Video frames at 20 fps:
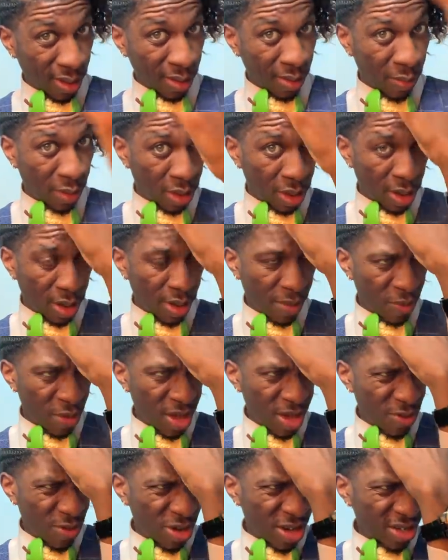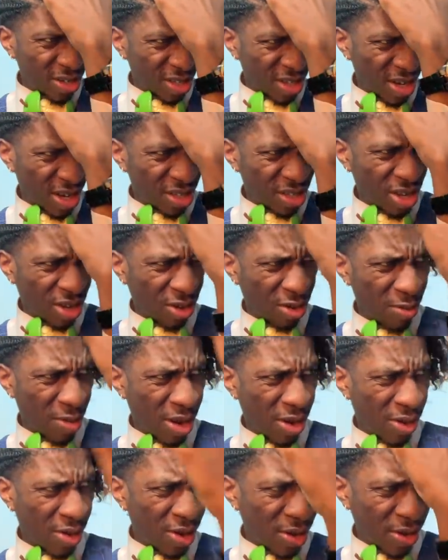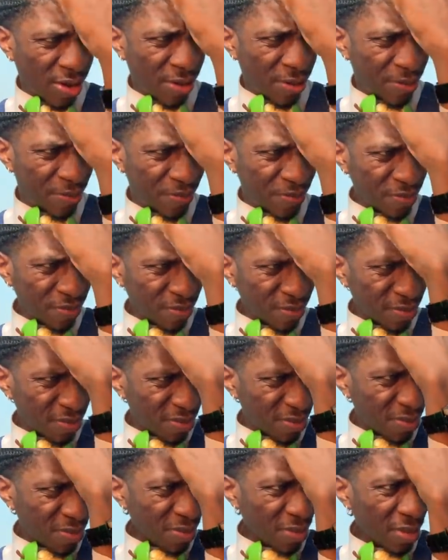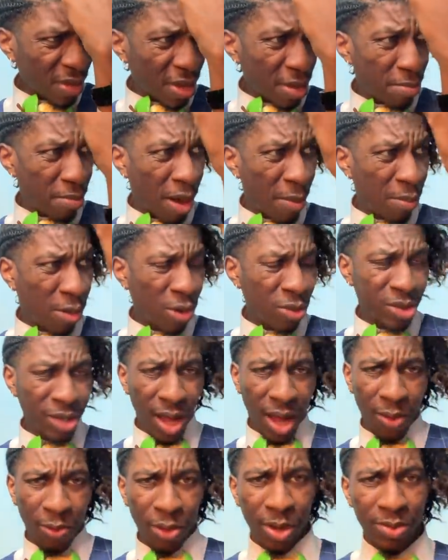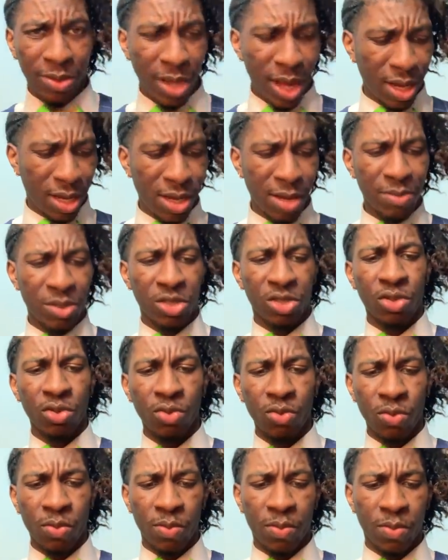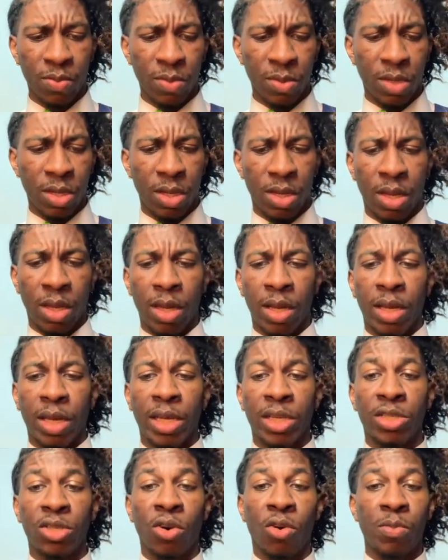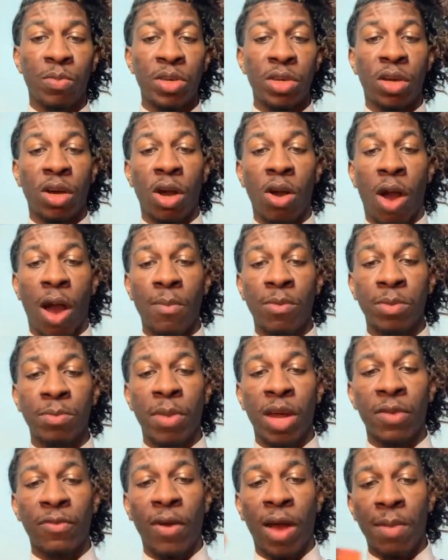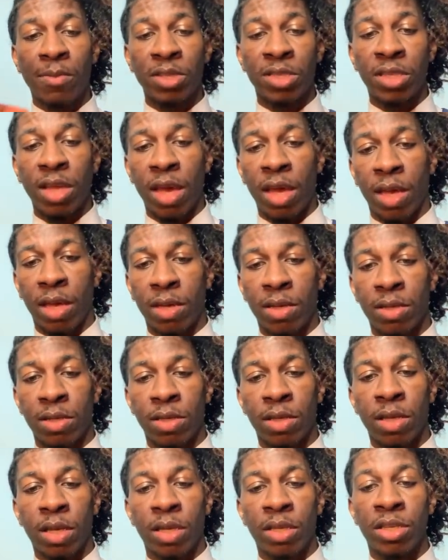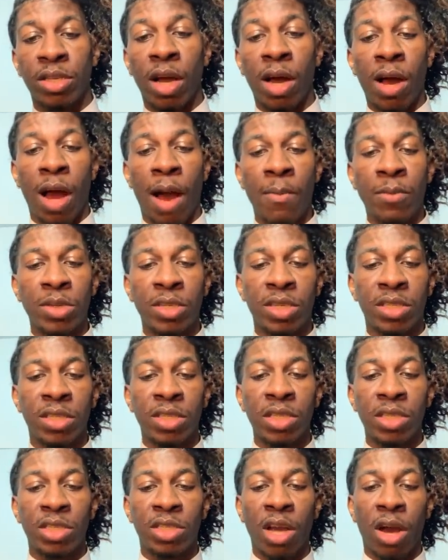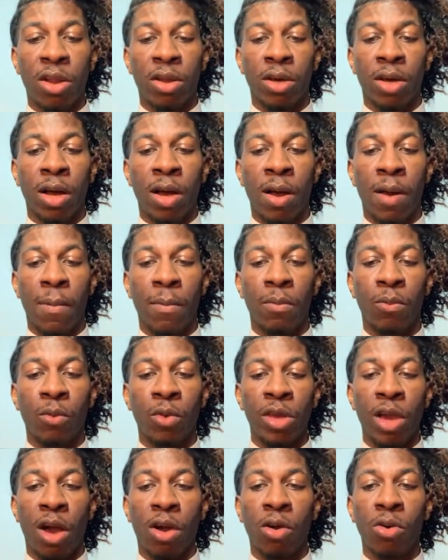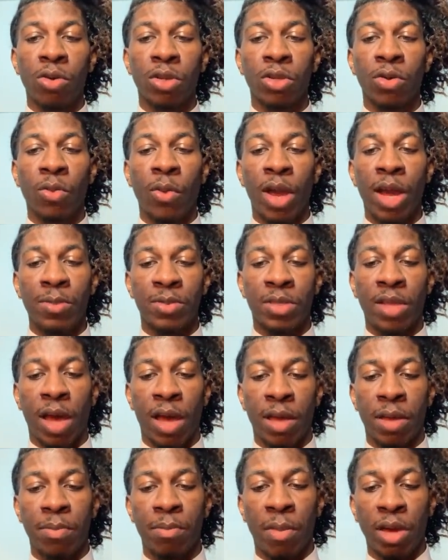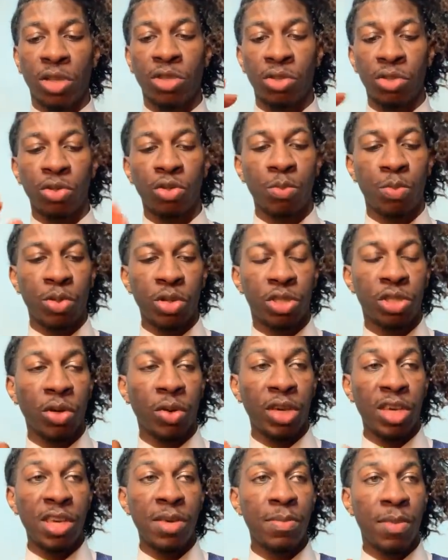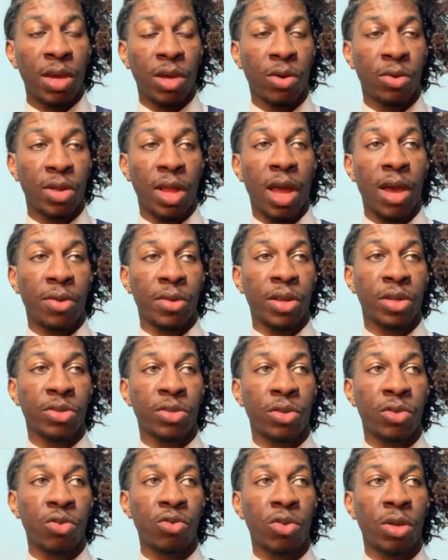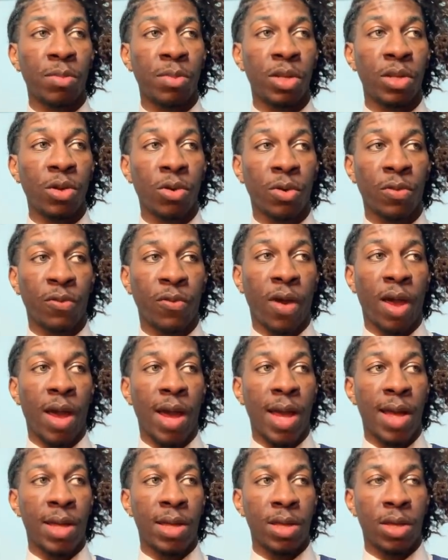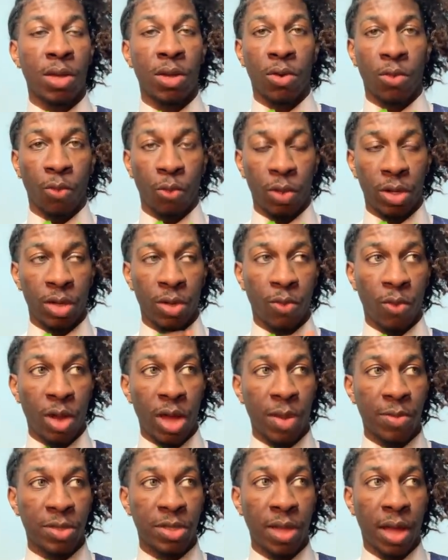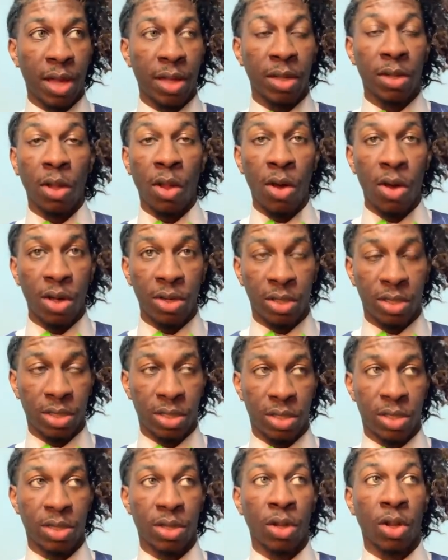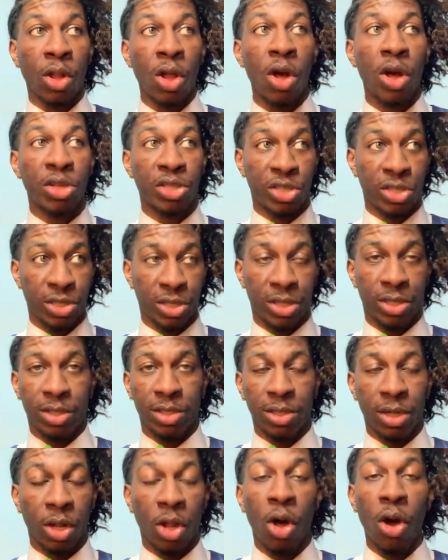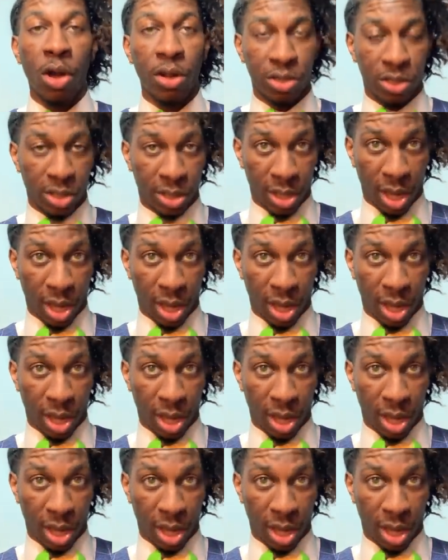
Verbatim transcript: But um, yeah, what else could I talk about? Um, my bow tie website coming soon. It's gonna be called. I'm a matter of fact. I'm gonna say it. Y'all, I'm gonna just need y'all to um when y'all go to the website, make sure you put your email down there so you can be notified when the website launches, launches, launches.